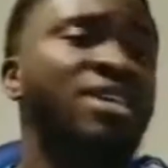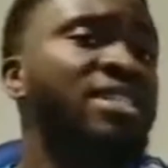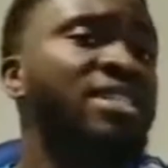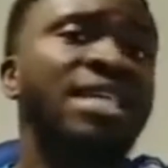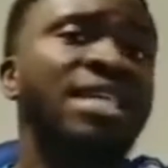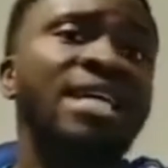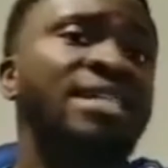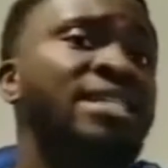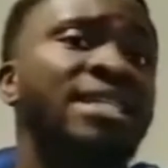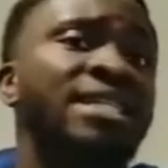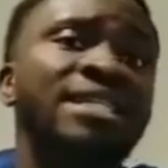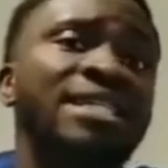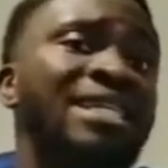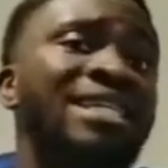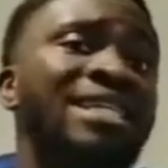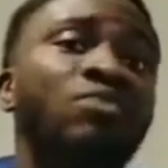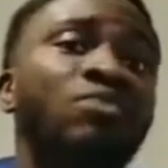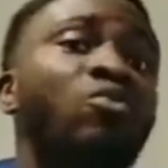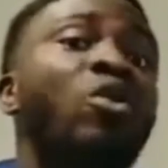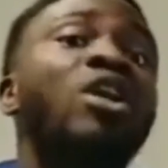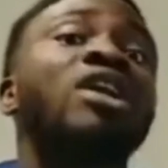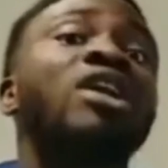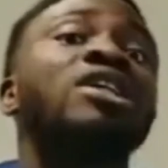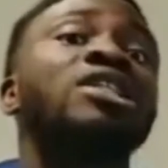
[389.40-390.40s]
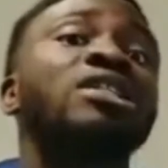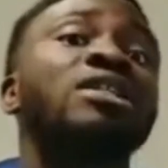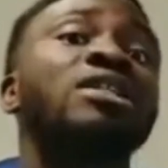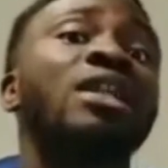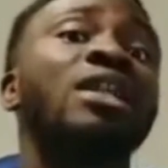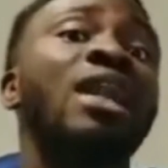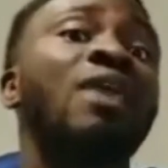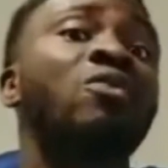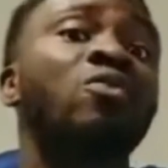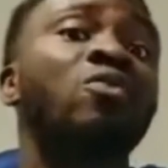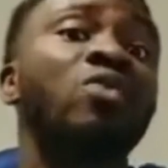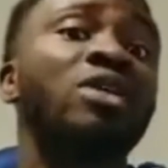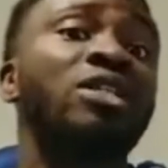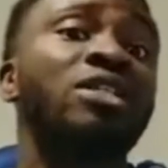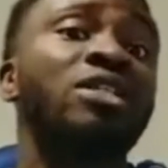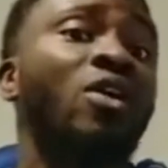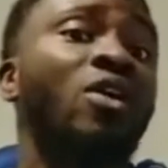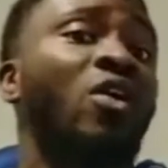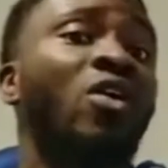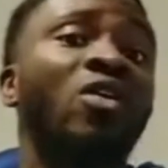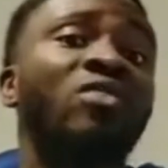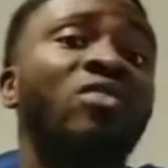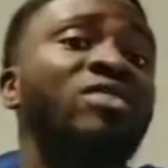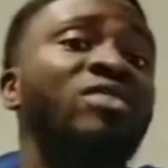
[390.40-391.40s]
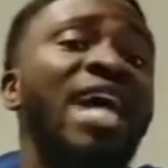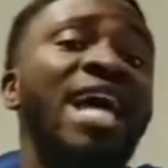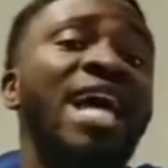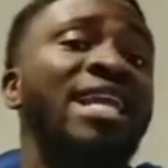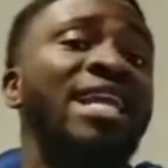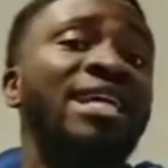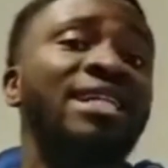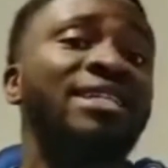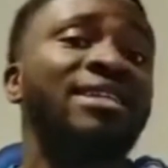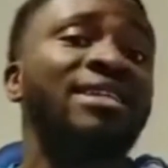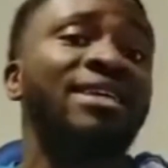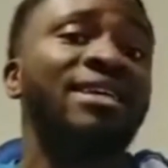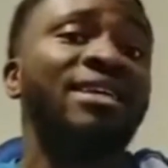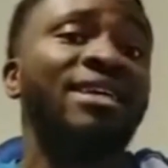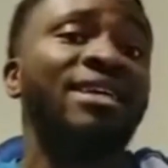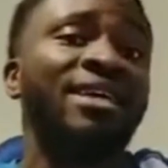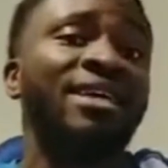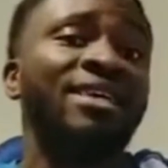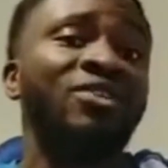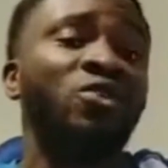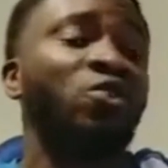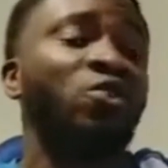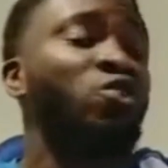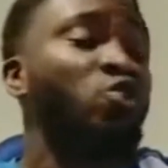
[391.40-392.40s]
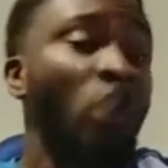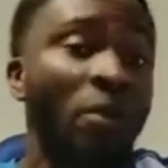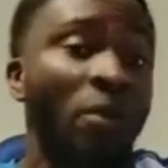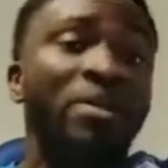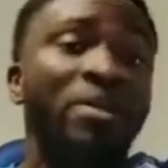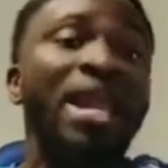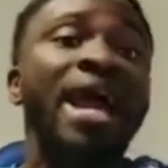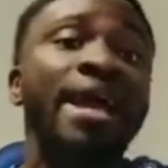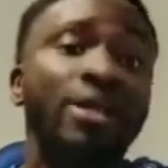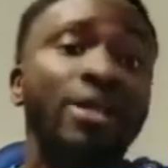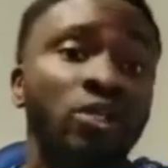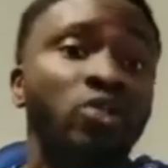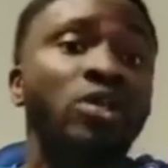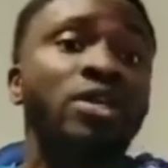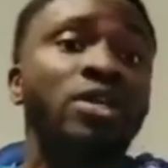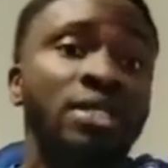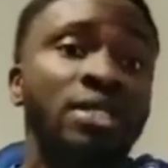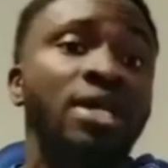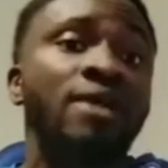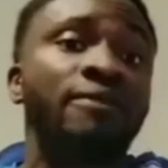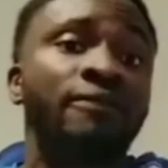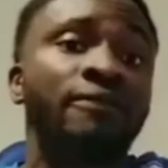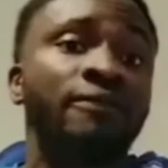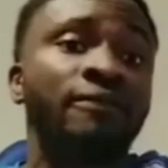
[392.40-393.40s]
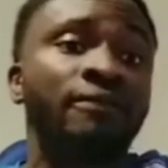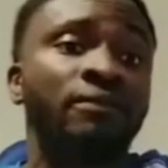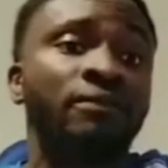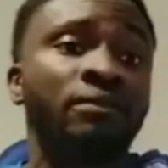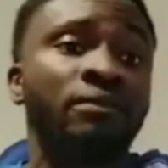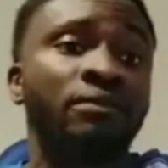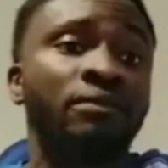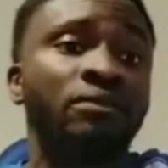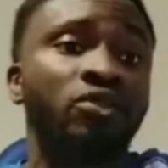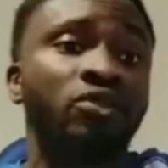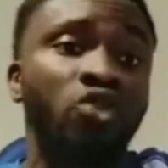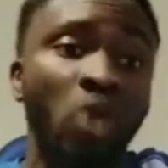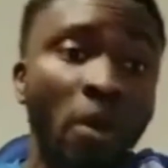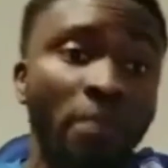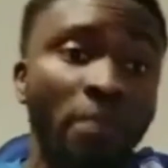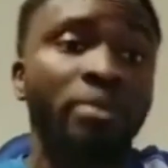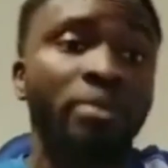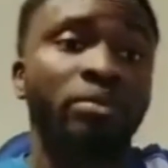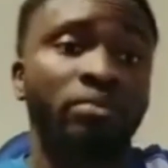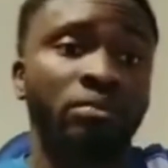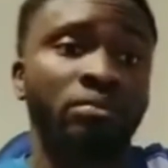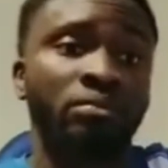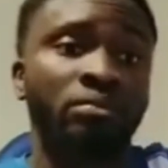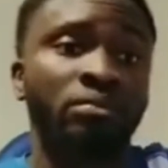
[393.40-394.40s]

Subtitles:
sent it in the Warash language or dialect. So stop lying to yourself. Stop.